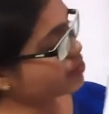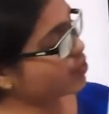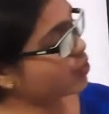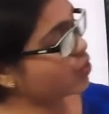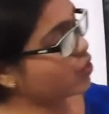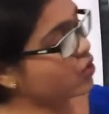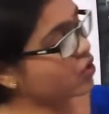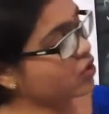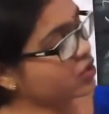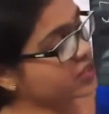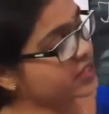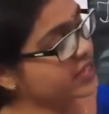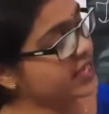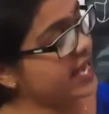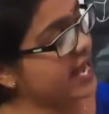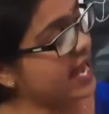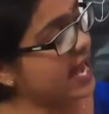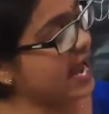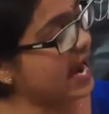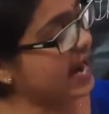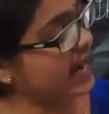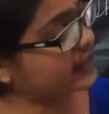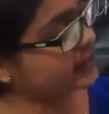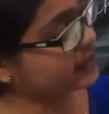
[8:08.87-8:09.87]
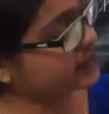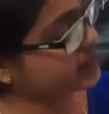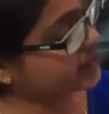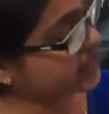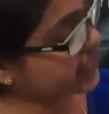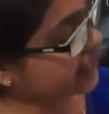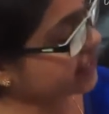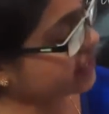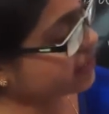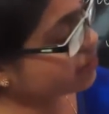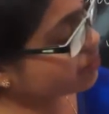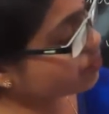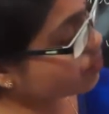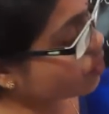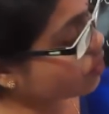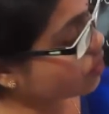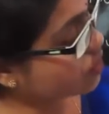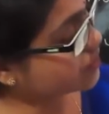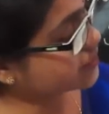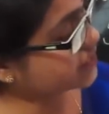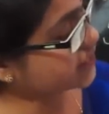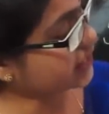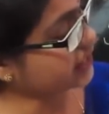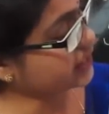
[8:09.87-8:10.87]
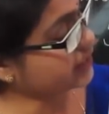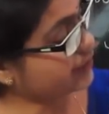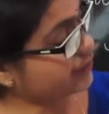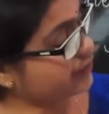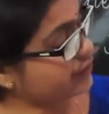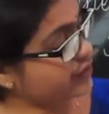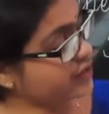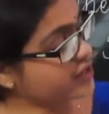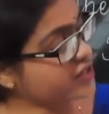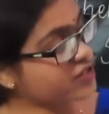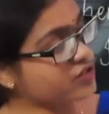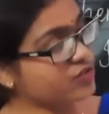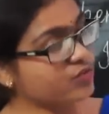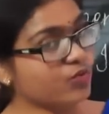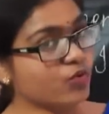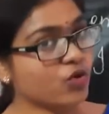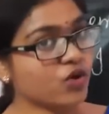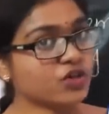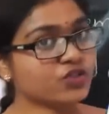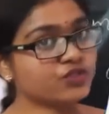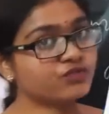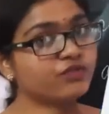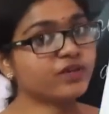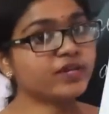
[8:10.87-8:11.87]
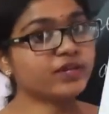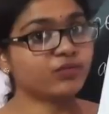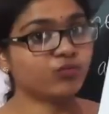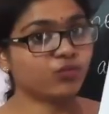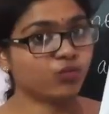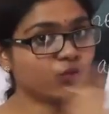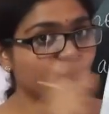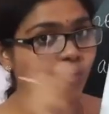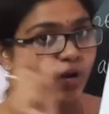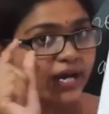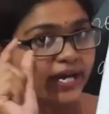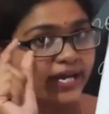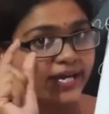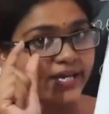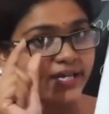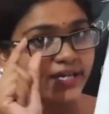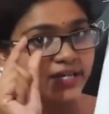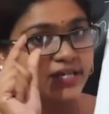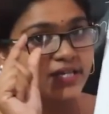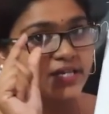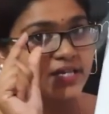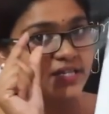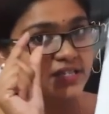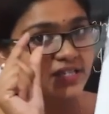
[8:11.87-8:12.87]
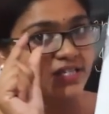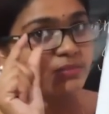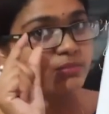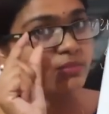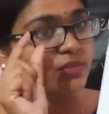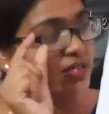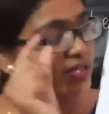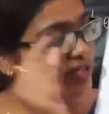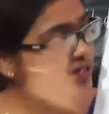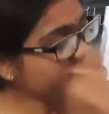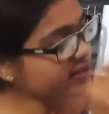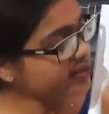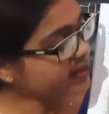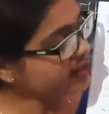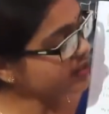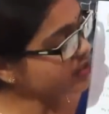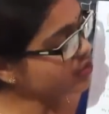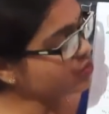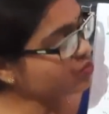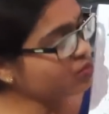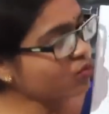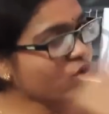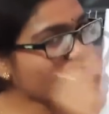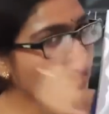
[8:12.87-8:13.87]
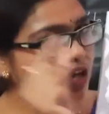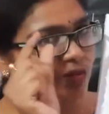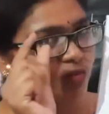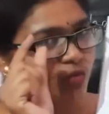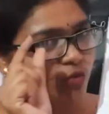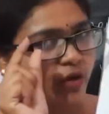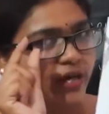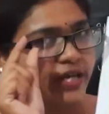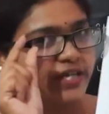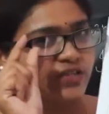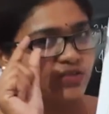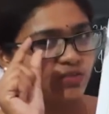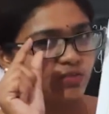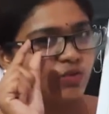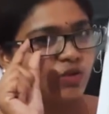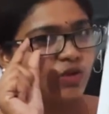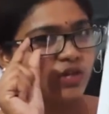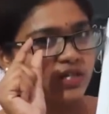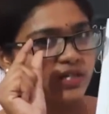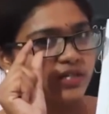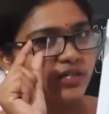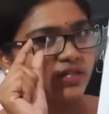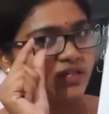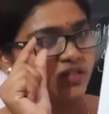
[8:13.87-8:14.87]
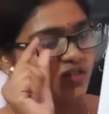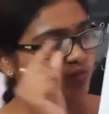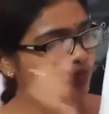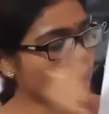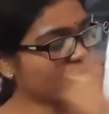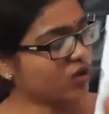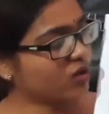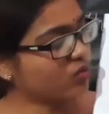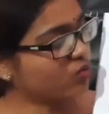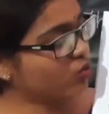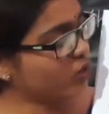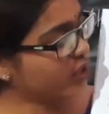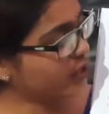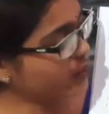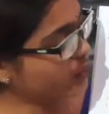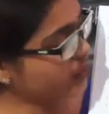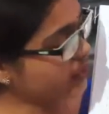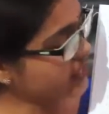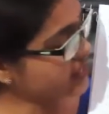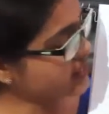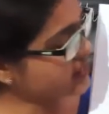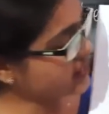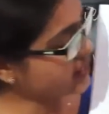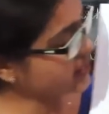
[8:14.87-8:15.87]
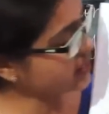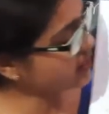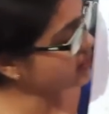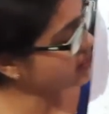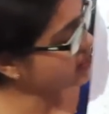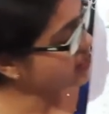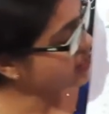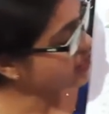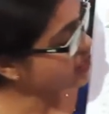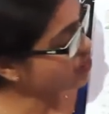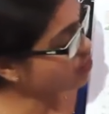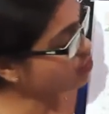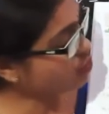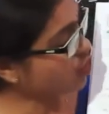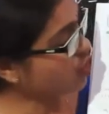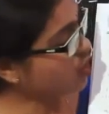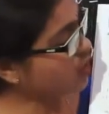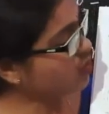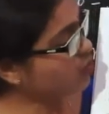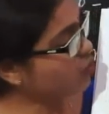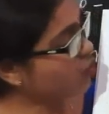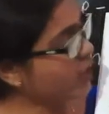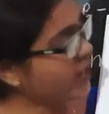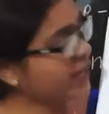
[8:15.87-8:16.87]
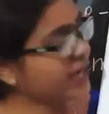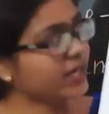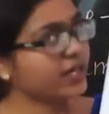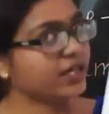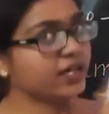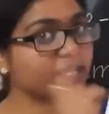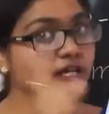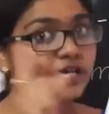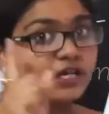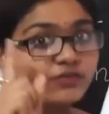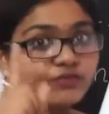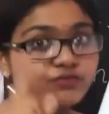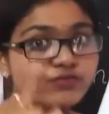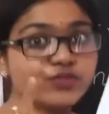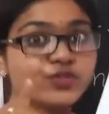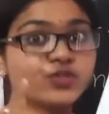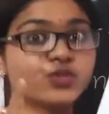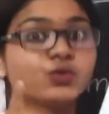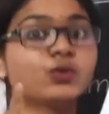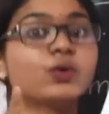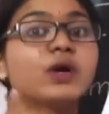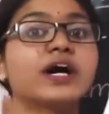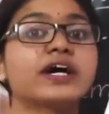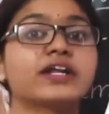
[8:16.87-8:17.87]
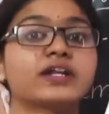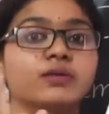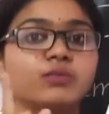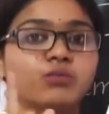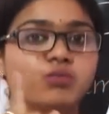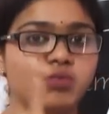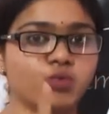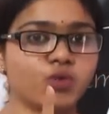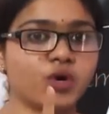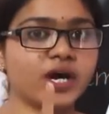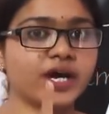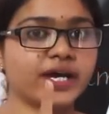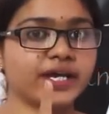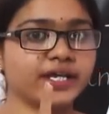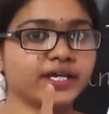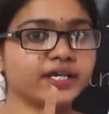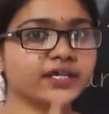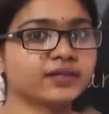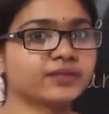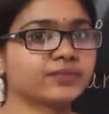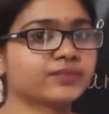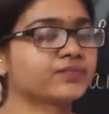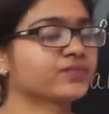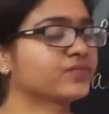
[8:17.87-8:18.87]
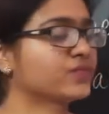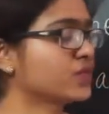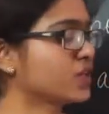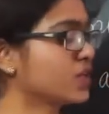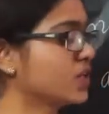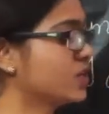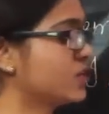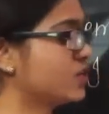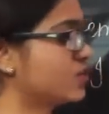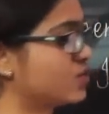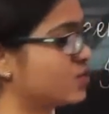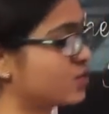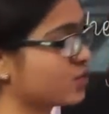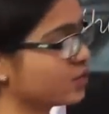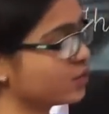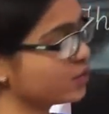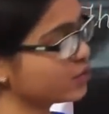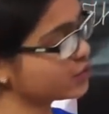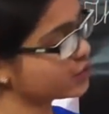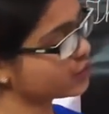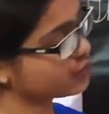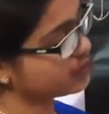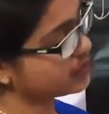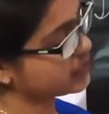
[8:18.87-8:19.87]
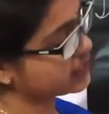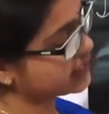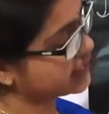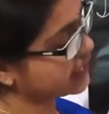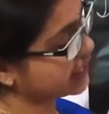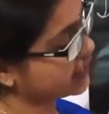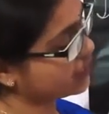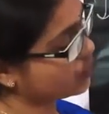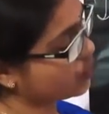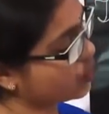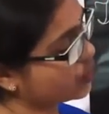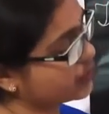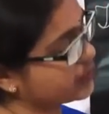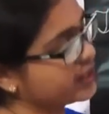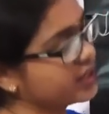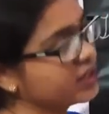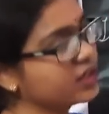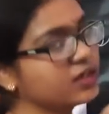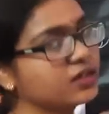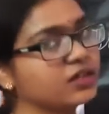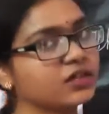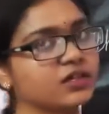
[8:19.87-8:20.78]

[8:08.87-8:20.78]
box and the second box. In the first box, one boy symbol is there, small boy, small boy, you can see, small boy. If you are a boy, so you will tick on the